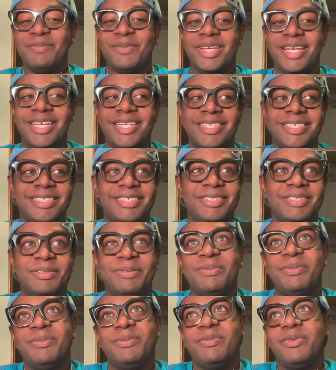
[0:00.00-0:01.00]
me.
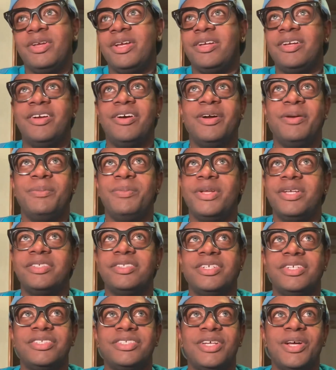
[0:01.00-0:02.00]
God bless
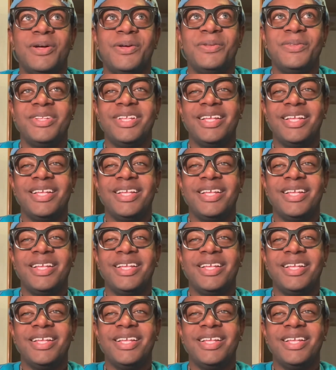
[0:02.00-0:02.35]
her soul.